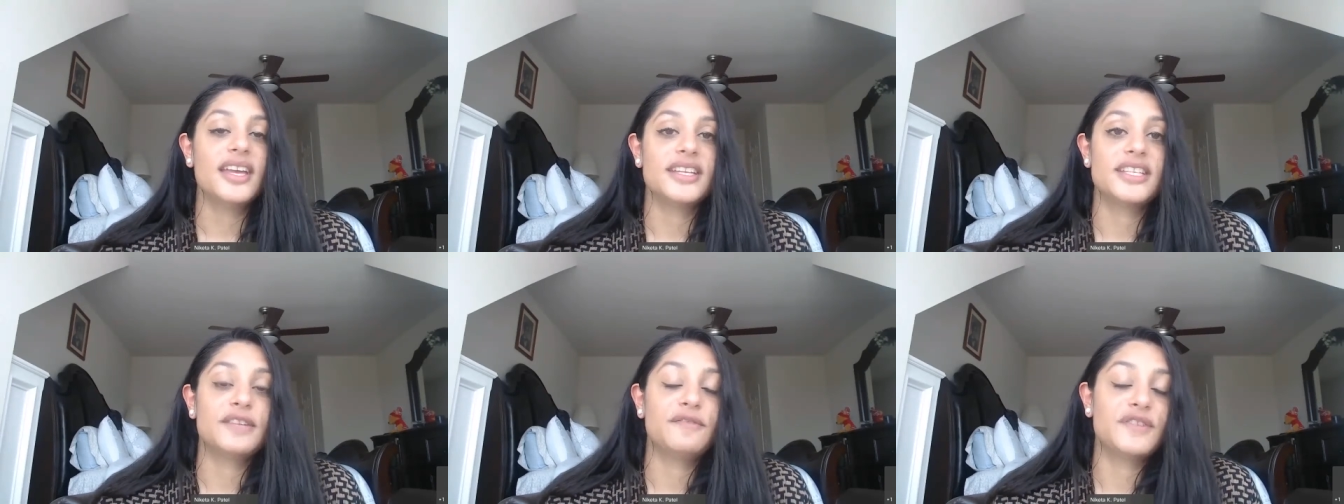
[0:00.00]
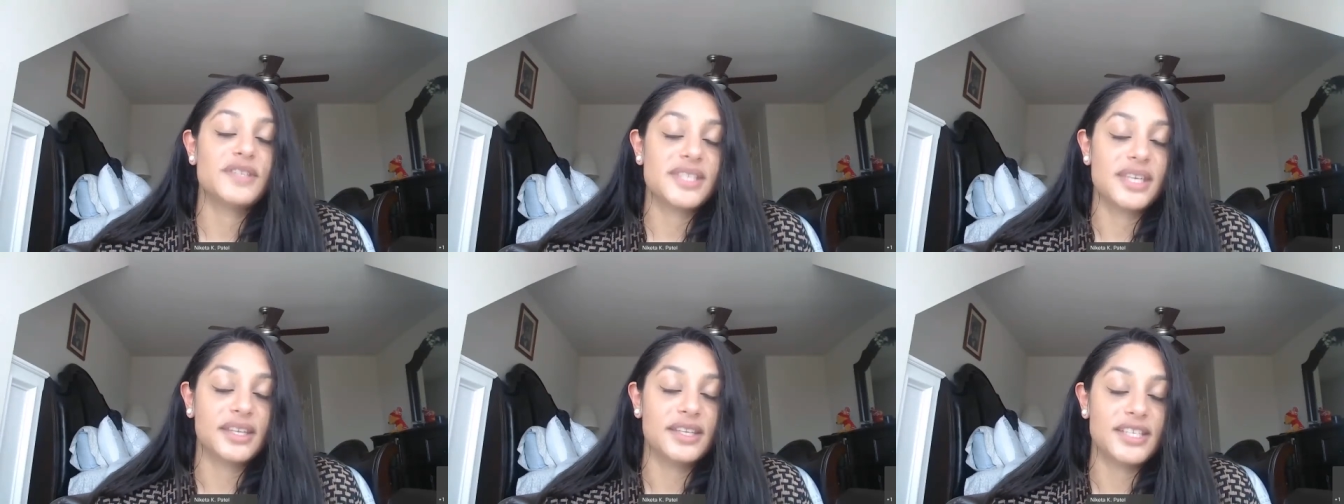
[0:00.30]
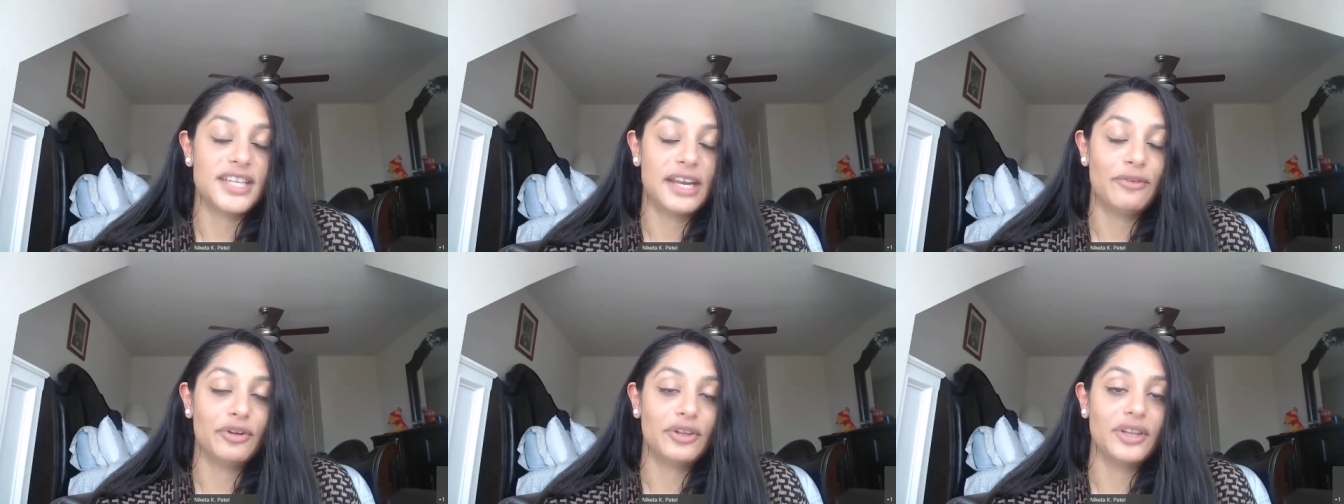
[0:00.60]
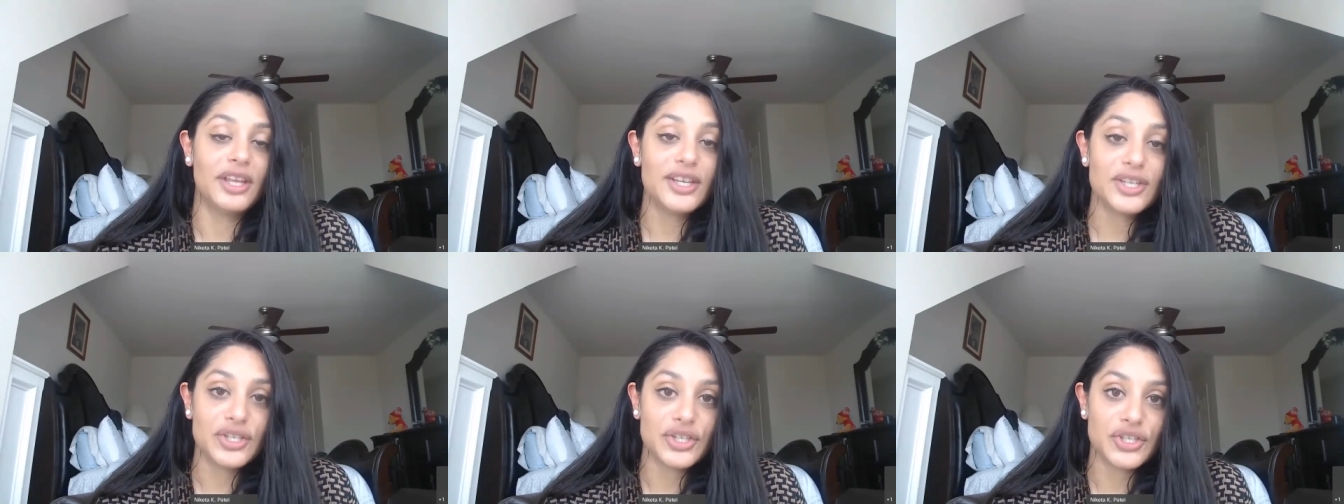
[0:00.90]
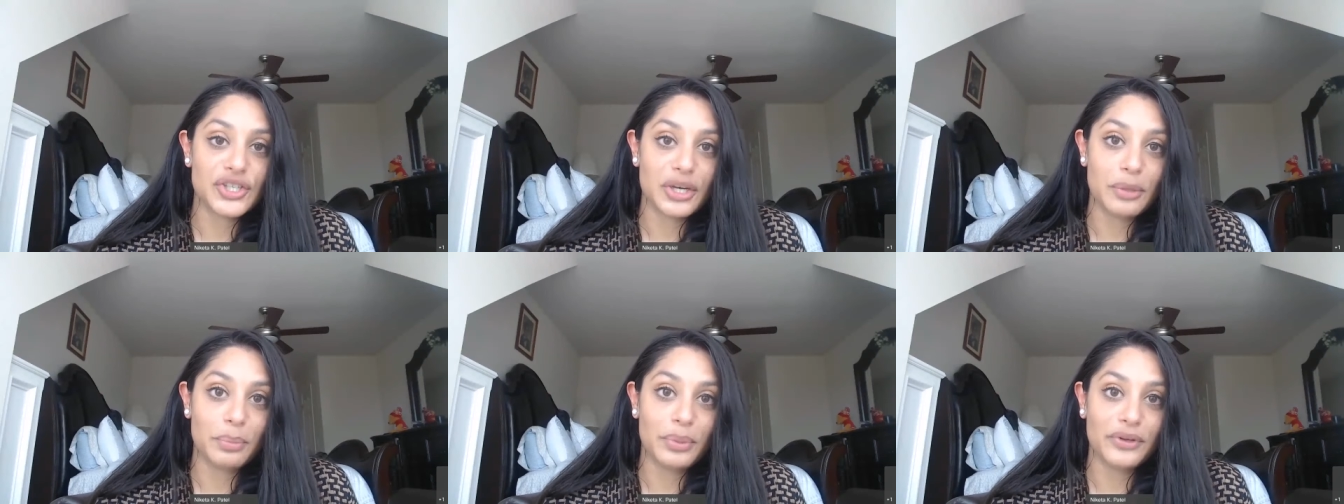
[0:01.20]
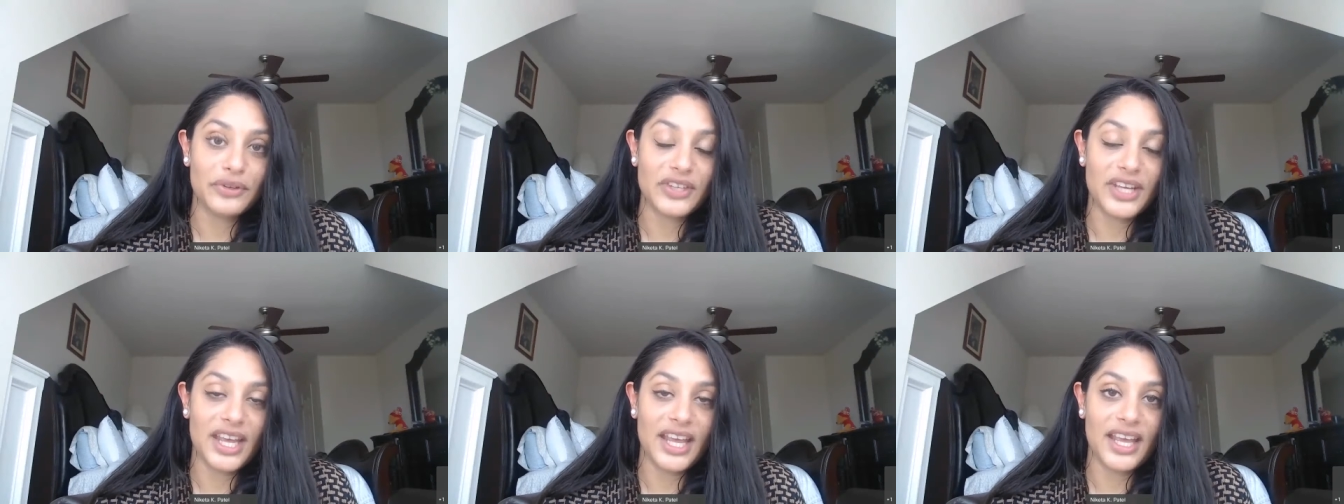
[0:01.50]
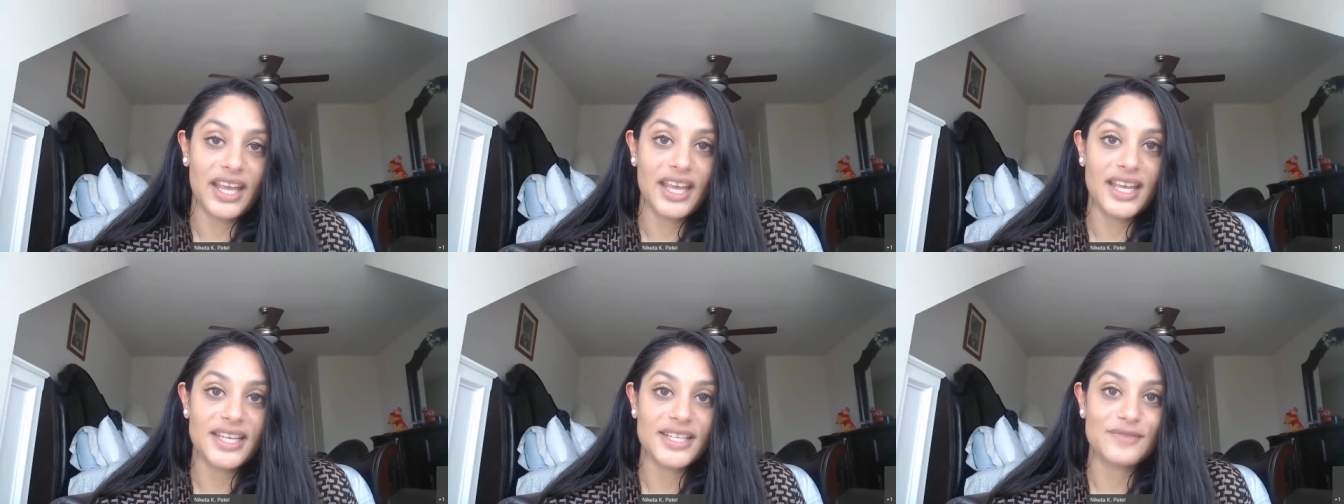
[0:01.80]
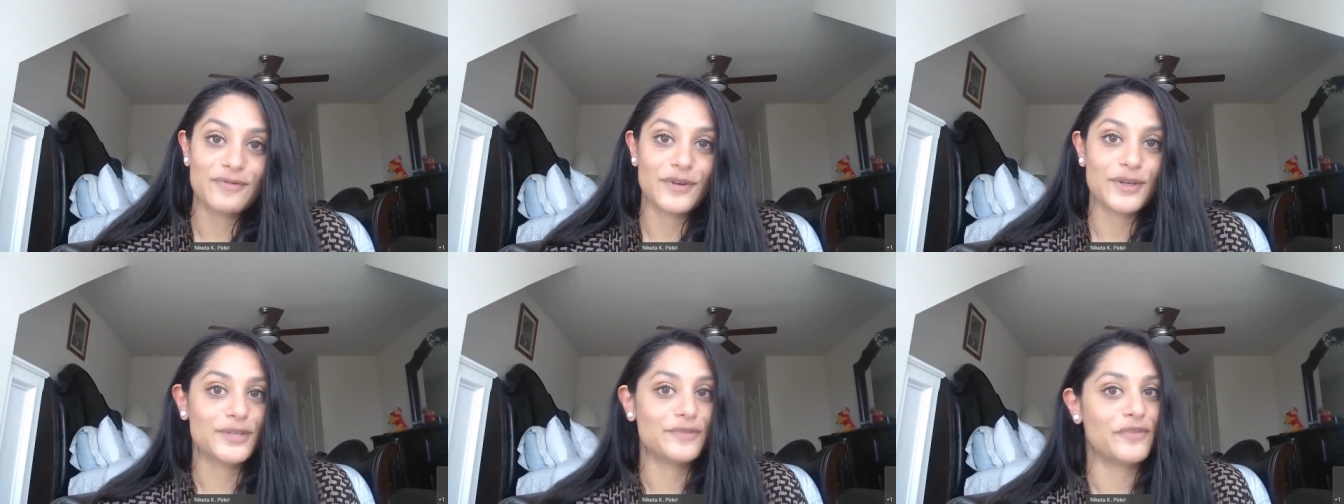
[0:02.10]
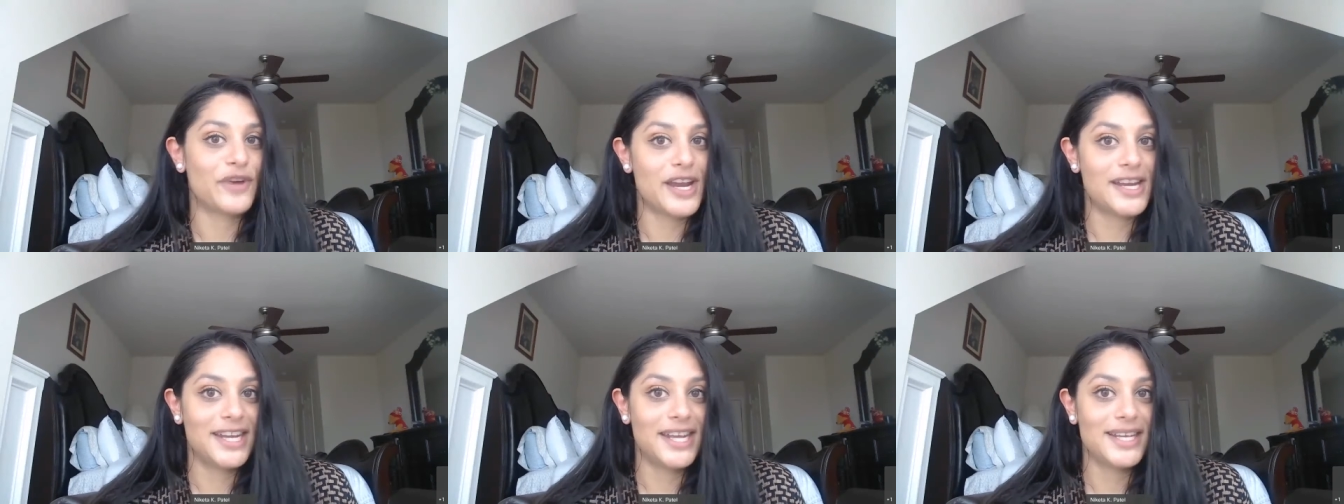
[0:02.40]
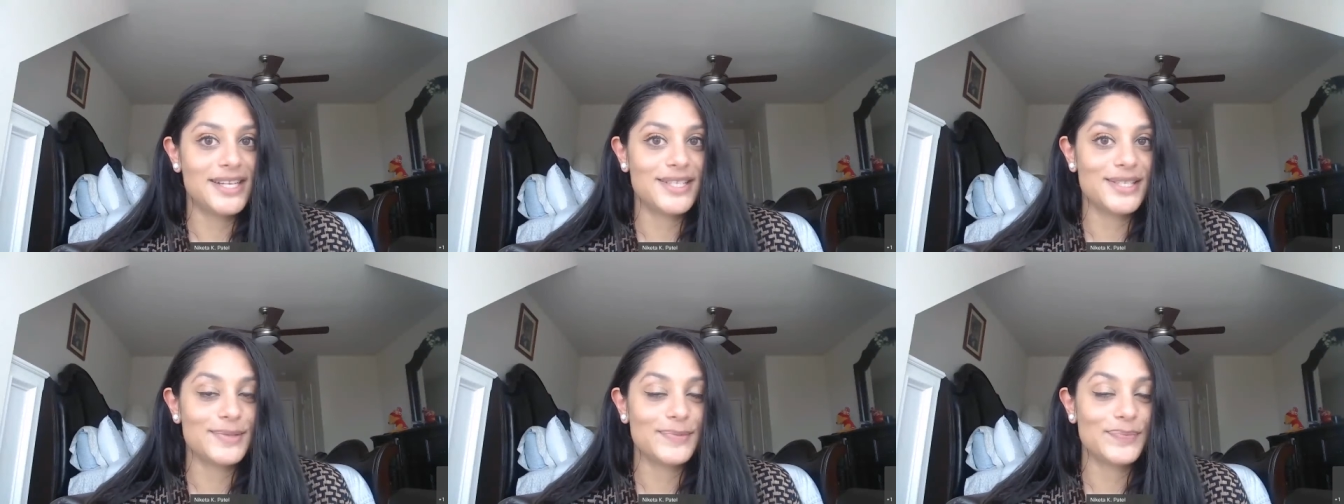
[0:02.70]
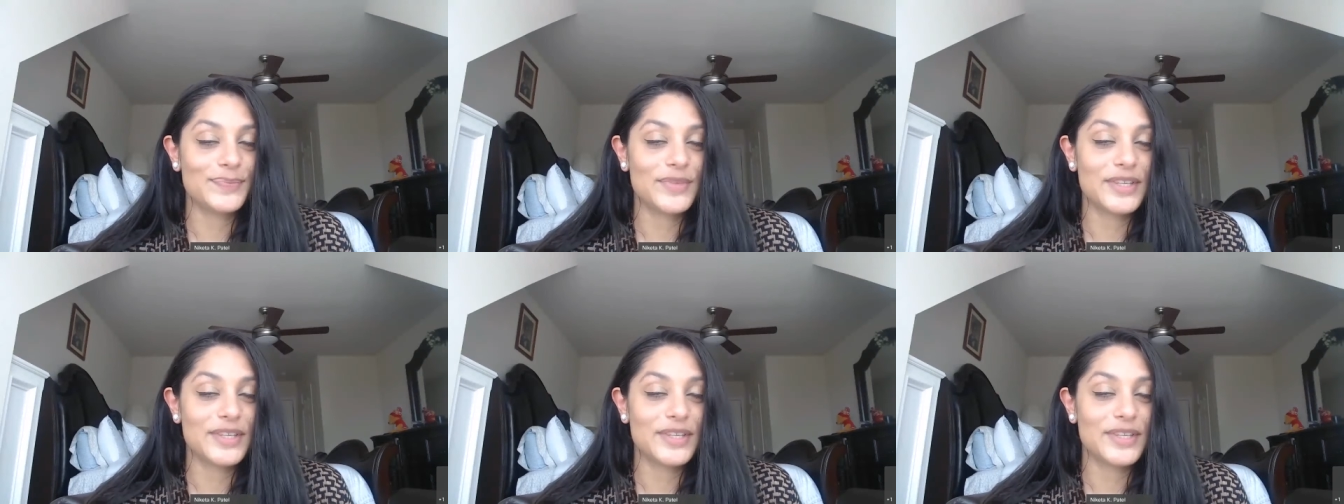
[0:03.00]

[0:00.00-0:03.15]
to facilitate relationship building is First Fridays.